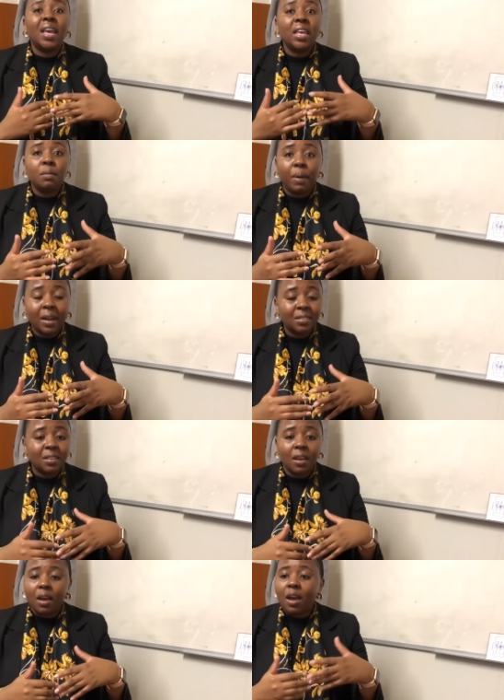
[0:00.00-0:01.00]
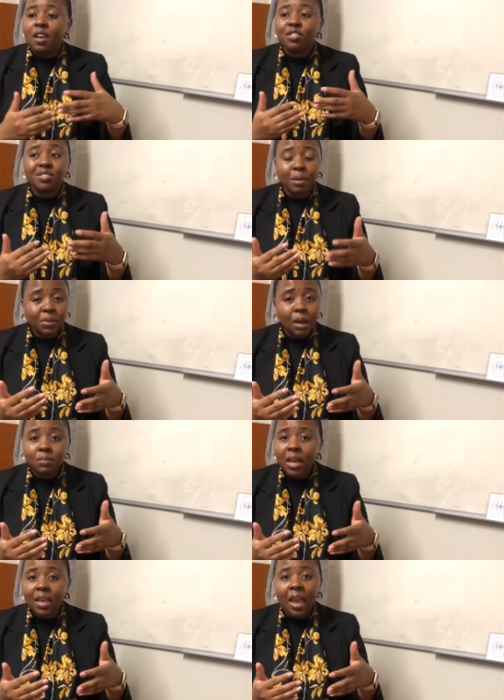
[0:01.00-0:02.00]
eBucks I
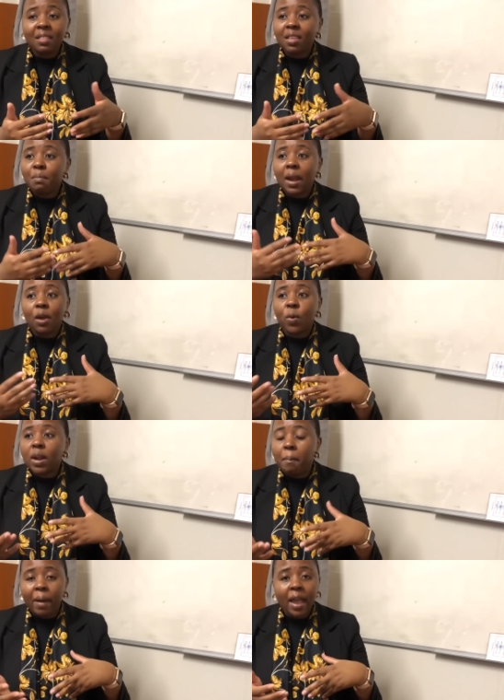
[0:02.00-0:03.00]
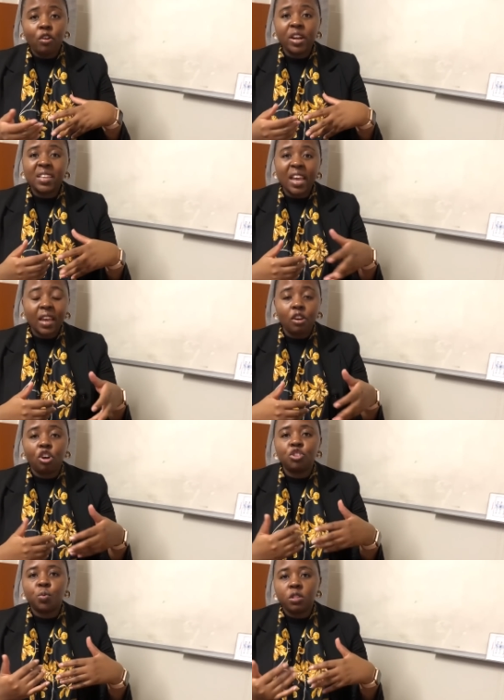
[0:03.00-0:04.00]
sometimes I gain them like when I'm buying on
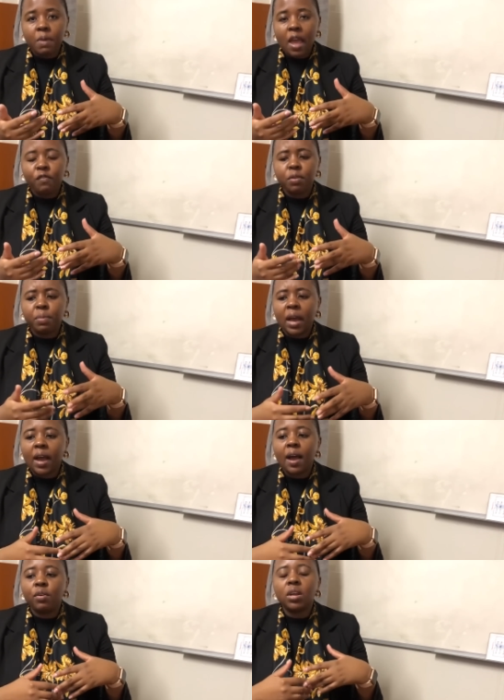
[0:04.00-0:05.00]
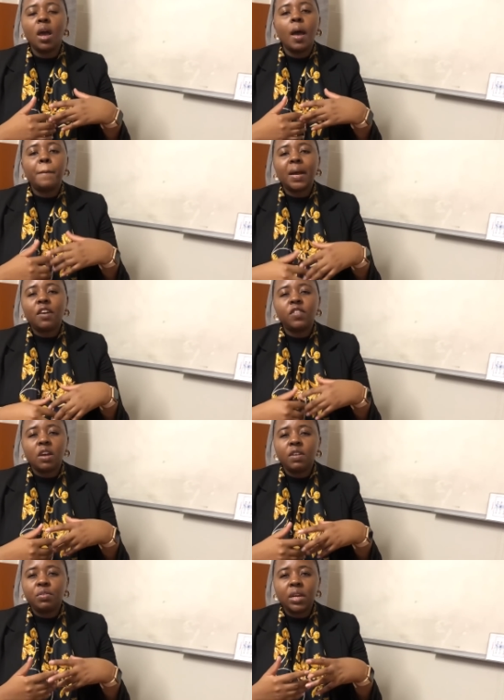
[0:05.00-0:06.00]
Takealot with my FNB account, but I've
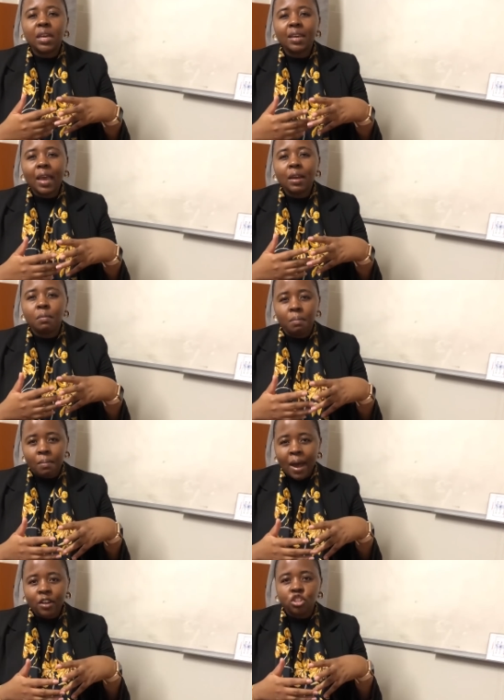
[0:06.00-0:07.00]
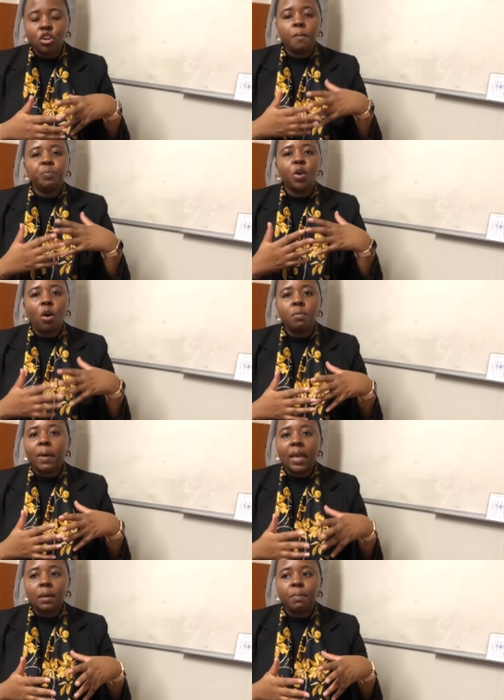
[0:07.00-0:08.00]
never really gained much on
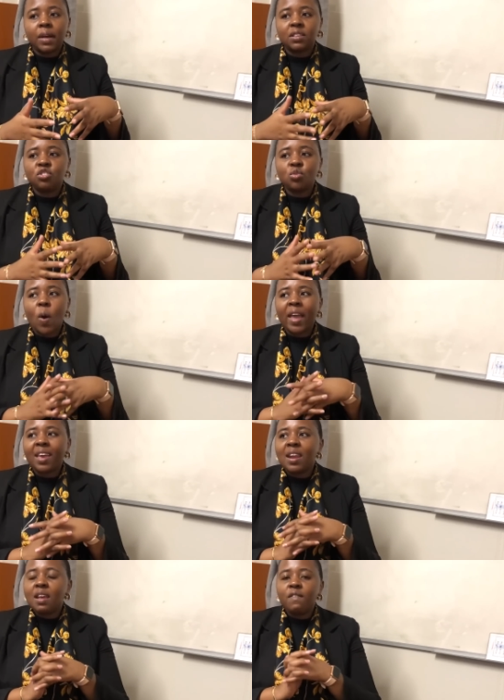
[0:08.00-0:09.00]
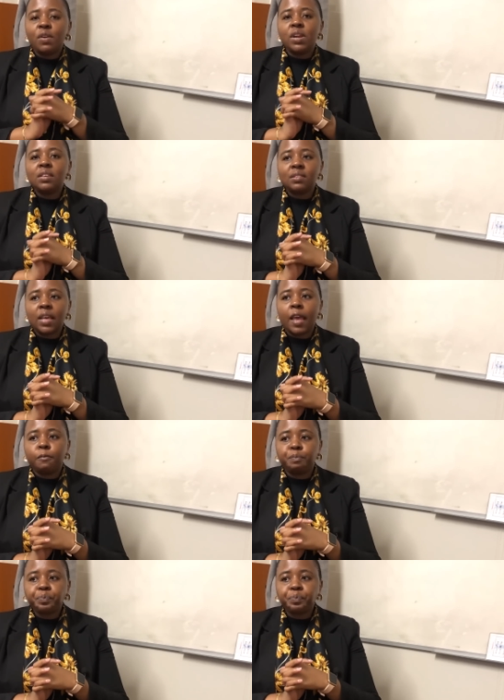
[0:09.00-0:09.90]
my e eBucks, and so I can never really say